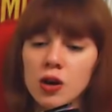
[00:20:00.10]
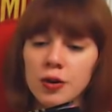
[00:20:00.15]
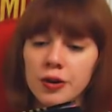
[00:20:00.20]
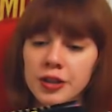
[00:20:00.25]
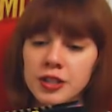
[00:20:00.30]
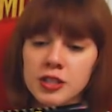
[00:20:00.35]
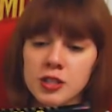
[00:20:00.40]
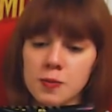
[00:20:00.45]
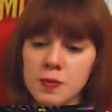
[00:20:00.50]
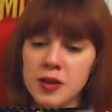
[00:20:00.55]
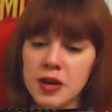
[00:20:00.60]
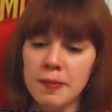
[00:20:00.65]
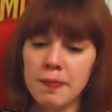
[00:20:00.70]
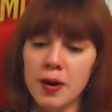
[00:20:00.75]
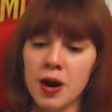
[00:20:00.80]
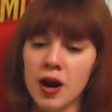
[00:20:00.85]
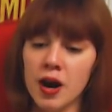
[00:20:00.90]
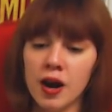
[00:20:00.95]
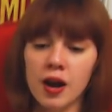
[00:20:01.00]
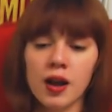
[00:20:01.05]
going to be a
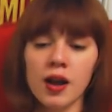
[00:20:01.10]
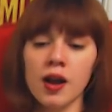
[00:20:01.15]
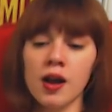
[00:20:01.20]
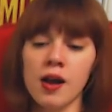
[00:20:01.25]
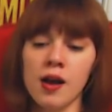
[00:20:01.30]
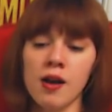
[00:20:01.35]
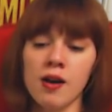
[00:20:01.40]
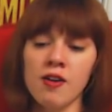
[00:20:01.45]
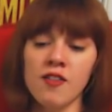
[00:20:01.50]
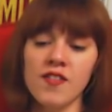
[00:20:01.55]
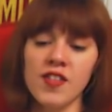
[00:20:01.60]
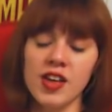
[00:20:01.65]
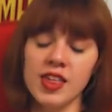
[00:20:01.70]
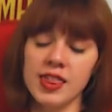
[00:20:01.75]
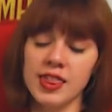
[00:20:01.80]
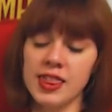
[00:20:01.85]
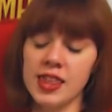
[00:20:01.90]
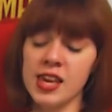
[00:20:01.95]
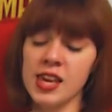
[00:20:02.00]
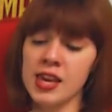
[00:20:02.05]
part of
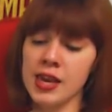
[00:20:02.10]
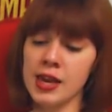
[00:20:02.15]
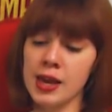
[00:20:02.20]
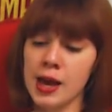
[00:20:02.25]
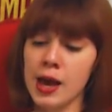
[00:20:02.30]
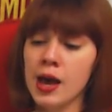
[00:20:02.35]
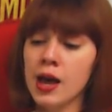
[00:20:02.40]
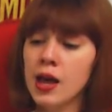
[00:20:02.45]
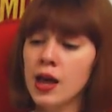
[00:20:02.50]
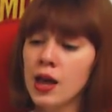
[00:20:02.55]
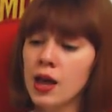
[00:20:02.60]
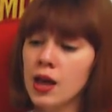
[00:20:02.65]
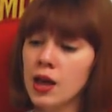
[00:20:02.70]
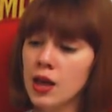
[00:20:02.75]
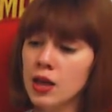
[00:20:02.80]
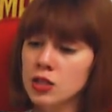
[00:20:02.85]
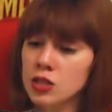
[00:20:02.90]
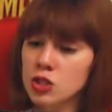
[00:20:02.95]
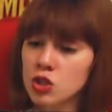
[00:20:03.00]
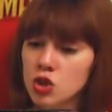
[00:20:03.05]
the
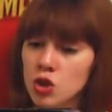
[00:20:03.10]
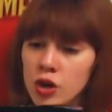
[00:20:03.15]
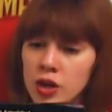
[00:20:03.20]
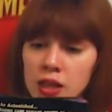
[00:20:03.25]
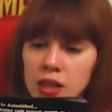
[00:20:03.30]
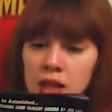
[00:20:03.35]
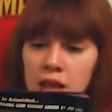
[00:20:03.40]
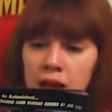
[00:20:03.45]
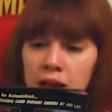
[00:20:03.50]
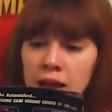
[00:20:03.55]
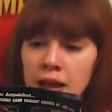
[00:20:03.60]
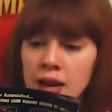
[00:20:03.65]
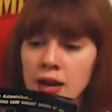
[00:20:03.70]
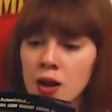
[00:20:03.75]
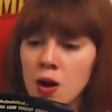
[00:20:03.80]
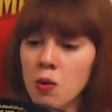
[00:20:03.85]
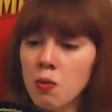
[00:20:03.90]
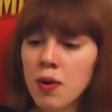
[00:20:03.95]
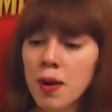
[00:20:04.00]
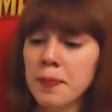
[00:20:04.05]

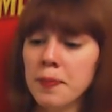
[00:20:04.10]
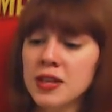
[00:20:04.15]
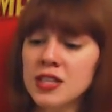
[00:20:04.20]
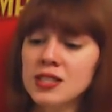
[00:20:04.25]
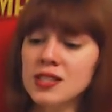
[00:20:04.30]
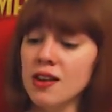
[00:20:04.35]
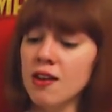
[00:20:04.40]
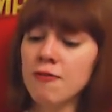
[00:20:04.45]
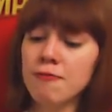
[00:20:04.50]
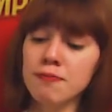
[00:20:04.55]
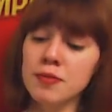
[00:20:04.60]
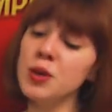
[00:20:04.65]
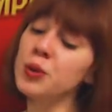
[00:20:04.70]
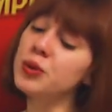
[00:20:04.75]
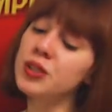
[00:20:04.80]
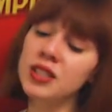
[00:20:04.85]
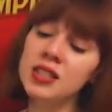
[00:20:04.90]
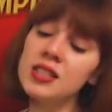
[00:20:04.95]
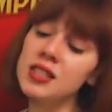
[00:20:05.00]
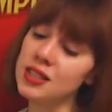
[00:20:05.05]
storyline, Weapons of
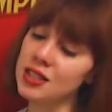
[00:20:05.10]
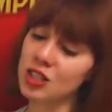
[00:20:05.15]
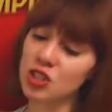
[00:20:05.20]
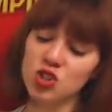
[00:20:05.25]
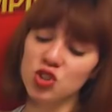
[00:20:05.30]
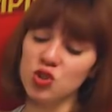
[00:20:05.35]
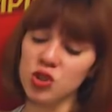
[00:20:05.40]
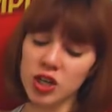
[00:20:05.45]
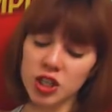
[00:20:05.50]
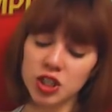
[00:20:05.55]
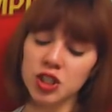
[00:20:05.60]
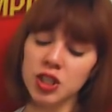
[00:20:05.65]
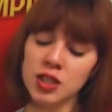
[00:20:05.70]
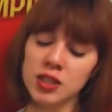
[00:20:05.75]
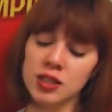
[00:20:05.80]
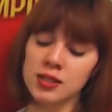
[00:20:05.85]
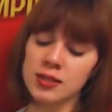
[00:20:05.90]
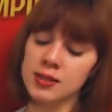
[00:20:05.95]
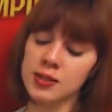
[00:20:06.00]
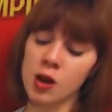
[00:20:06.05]
Mutant
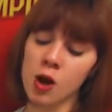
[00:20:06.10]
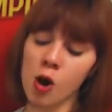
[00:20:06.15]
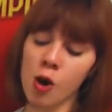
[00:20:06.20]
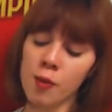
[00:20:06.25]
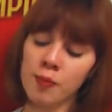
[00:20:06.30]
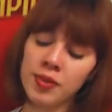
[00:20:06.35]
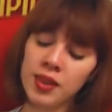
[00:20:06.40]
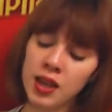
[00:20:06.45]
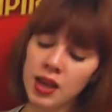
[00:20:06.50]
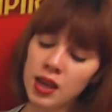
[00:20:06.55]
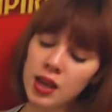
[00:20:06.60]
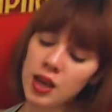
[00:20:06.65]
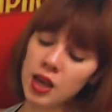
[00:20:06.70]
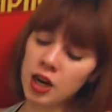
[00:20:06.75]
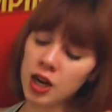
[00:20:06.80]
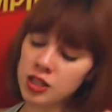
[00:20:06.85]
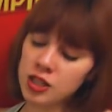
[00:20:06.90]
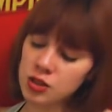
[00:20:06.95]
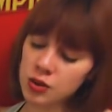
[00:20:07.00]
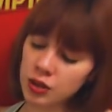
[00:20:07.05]
Destruction. So it
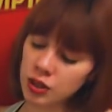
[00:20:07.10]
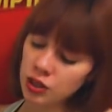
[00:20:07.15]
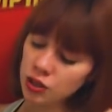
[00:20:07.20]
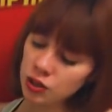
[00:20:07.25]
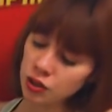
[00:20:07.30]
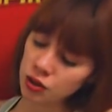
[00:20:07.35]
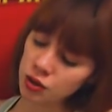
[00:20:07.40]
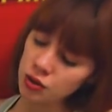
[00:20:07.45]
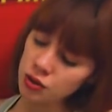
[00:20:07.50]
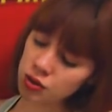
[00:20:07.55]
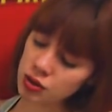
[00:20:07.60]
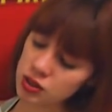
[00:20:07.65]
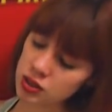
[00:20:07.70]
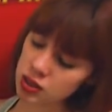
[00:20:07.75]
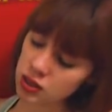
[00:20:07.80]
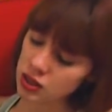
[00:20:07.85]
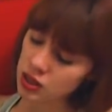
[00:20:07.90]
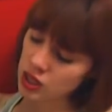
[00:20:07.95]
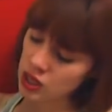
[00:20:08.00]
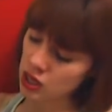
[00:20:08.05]
also includes
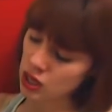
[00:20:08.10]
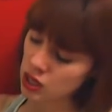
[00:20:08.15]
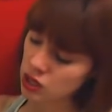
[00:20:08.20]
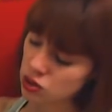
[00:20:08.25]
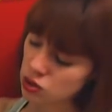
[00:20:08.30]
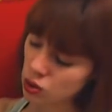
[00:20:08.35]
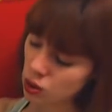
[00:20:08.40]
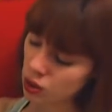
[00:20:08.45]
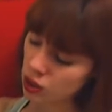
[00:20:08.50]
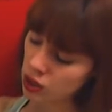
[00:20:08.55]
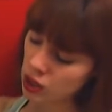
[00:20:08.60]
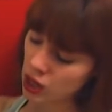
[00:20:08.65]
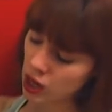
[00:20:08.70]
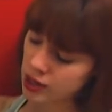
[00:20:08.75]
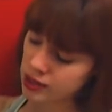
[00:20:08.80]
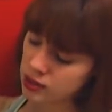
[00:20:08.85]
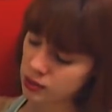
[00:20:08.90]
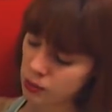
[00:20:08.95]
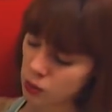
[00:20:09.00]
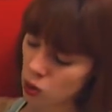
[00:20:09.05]
the totally
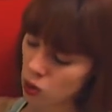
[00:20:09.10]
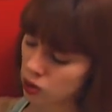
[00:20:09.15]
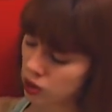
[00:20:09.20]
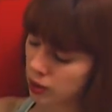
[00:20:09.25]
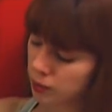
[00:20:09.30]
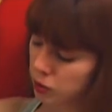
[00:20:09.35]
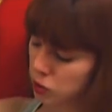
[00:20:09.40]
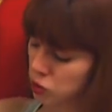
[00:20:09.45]
awesome Hulk number